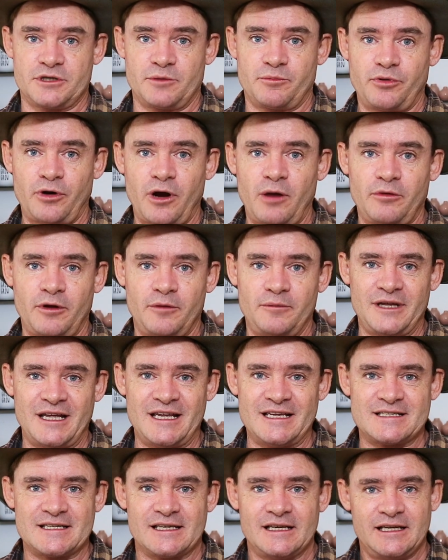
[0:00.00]
The problem
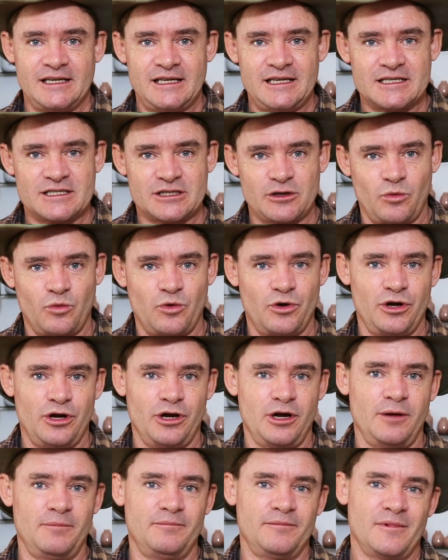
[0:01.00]
is, is the
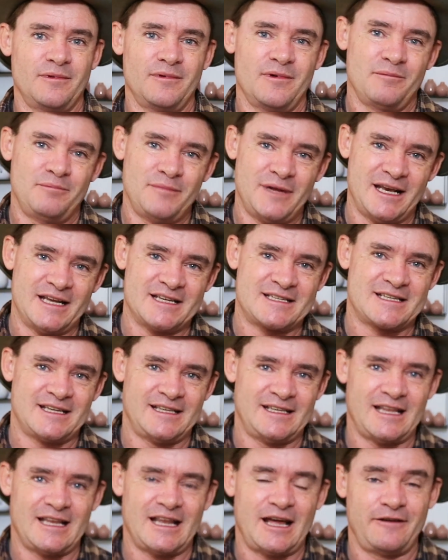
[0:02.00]
worm
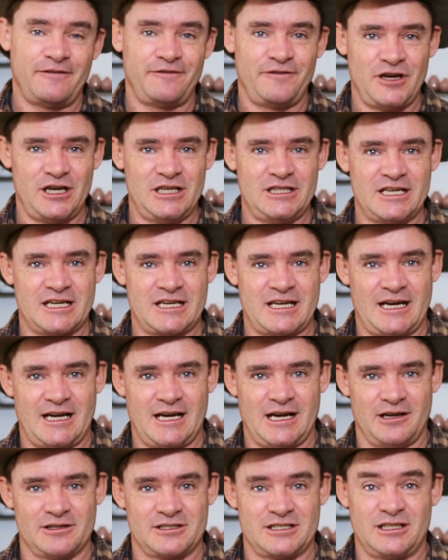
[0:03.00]
medicine that they feed the
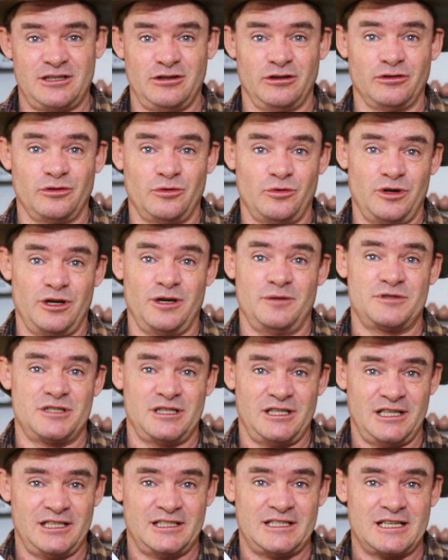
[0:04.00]
cows to kill the worms
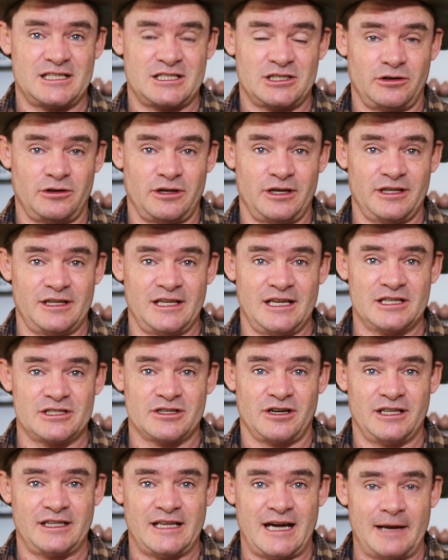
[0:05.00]
in the intestine and things
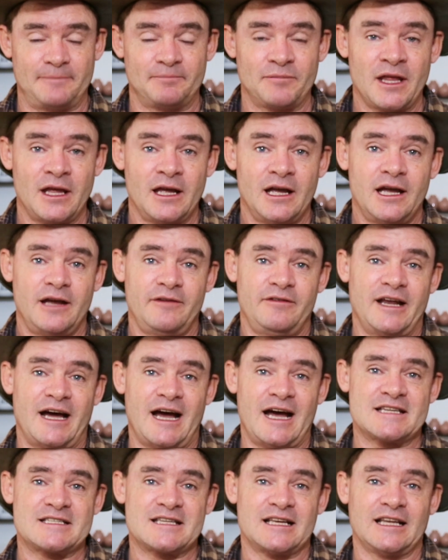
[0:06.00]
like that. If it
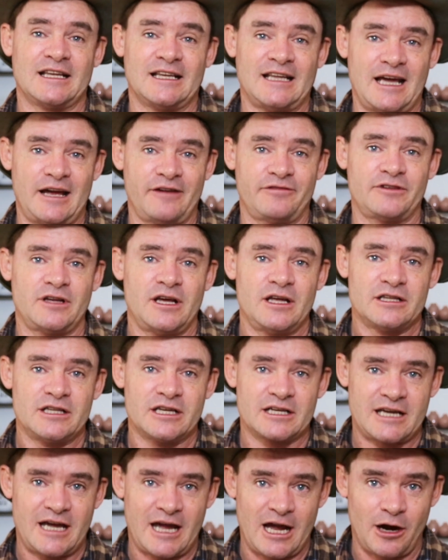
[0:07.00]
hasn't left
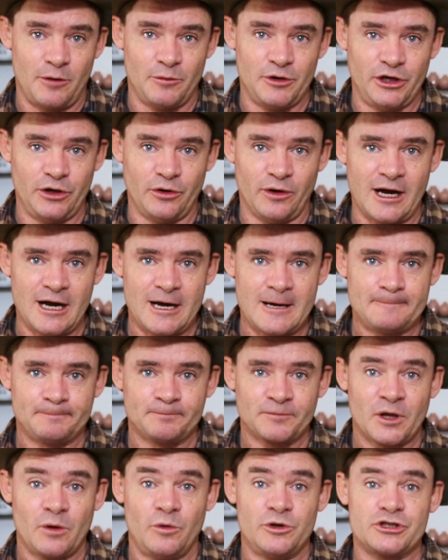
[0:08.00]
the cow manure,
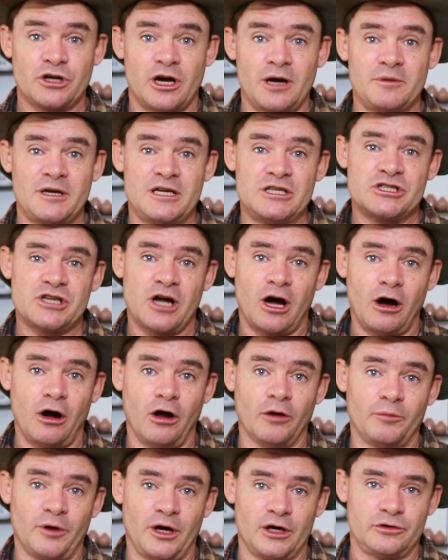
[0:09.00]
which I've been
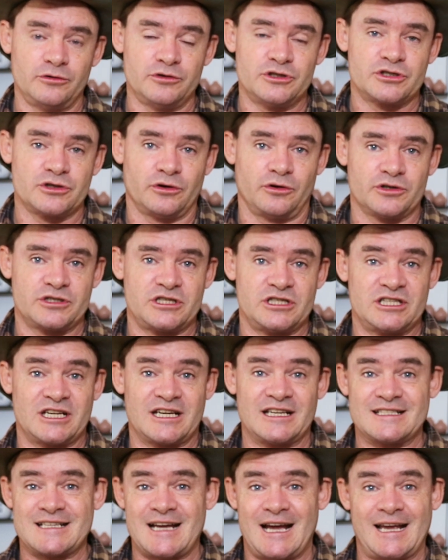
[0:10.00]
told by good sources it
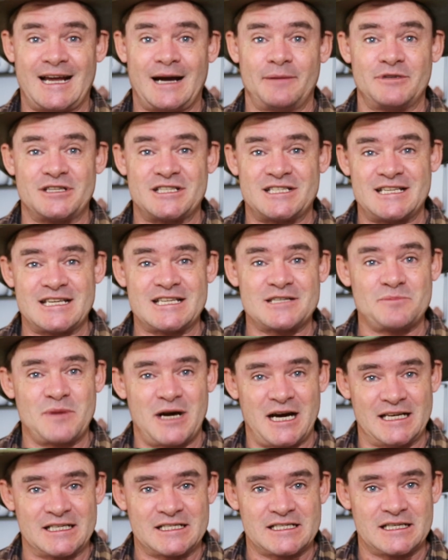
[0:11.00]
can take up to six
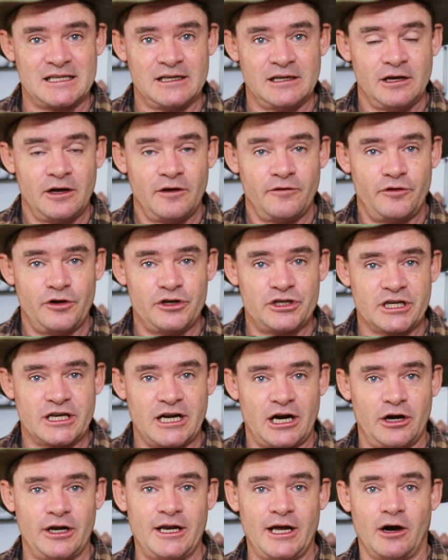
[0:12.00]
months for it to
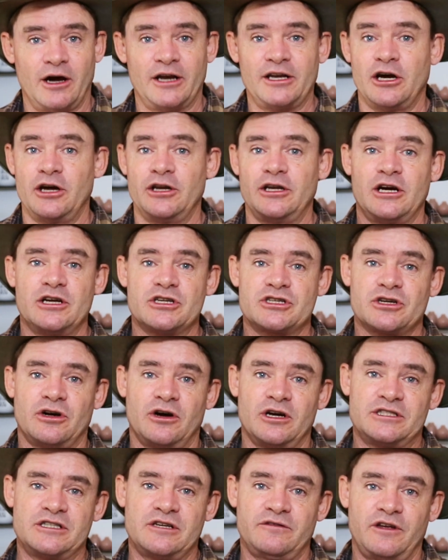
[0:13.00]
go. Now, I don't know
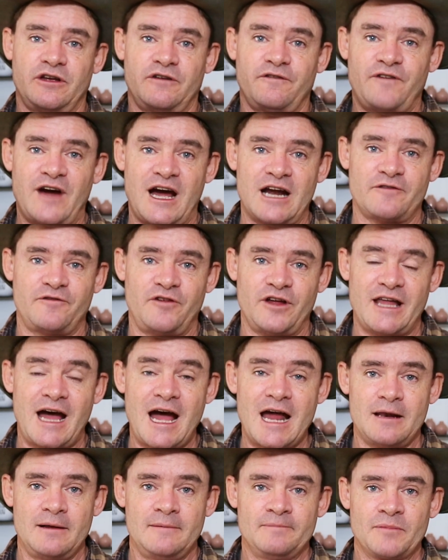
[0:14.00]
scientific fact for
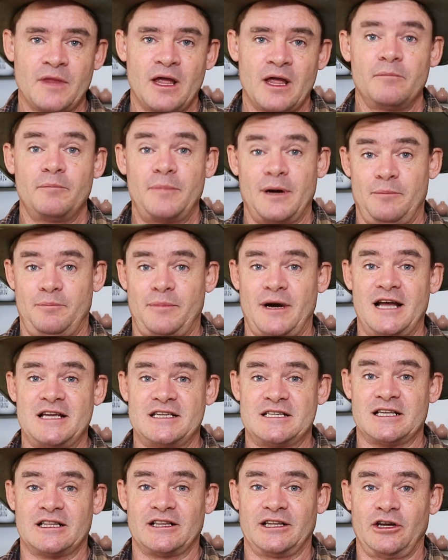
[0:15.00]
that, but
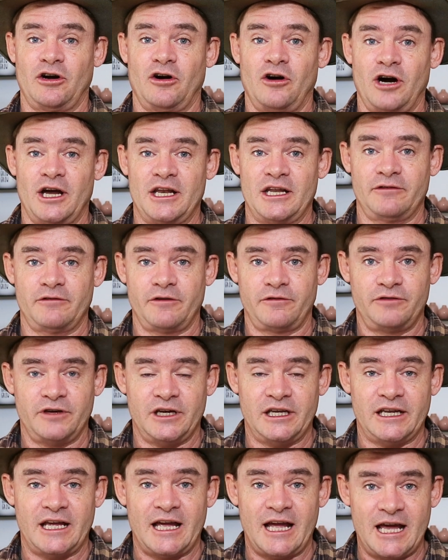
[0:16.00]
basically, I never
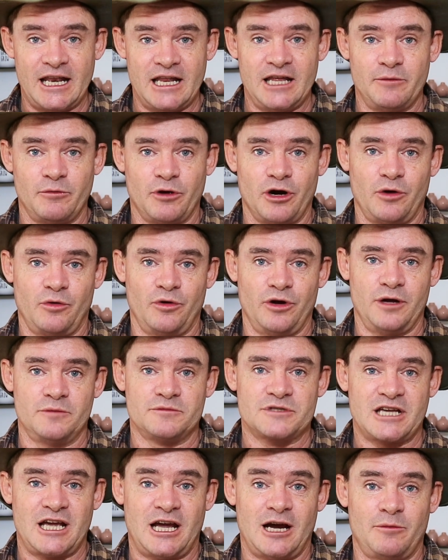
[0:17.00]
feed any of my
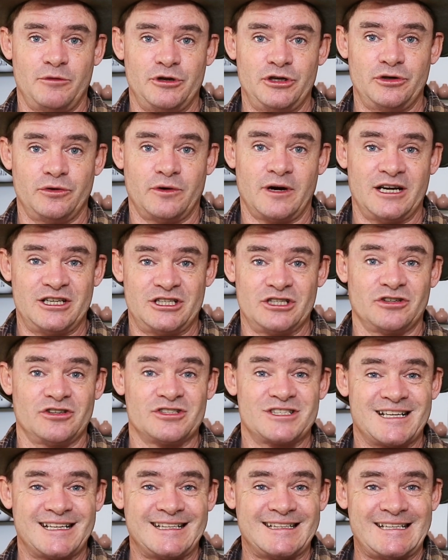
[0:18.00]
worms cow manure until
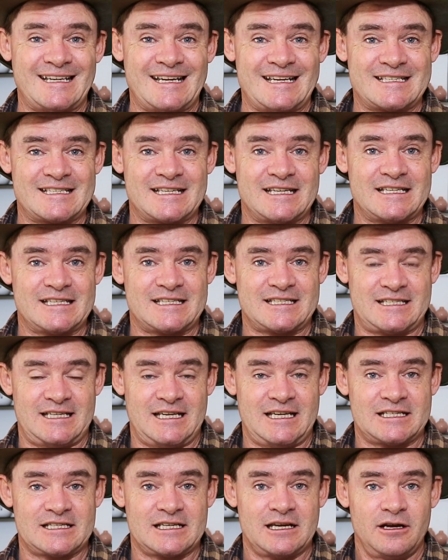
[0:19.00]
it's at least
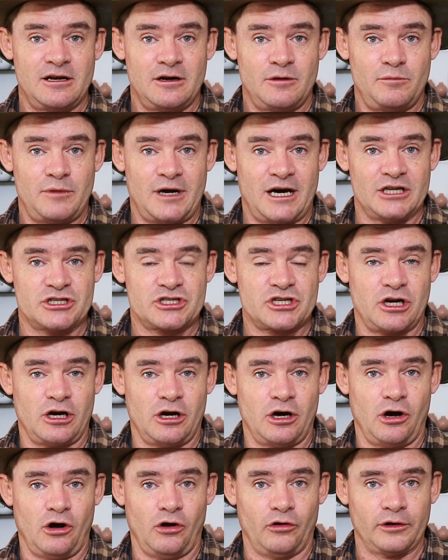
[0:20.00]
six months
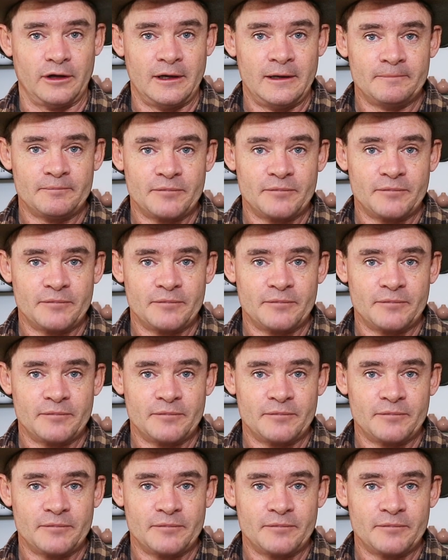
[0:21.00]
old.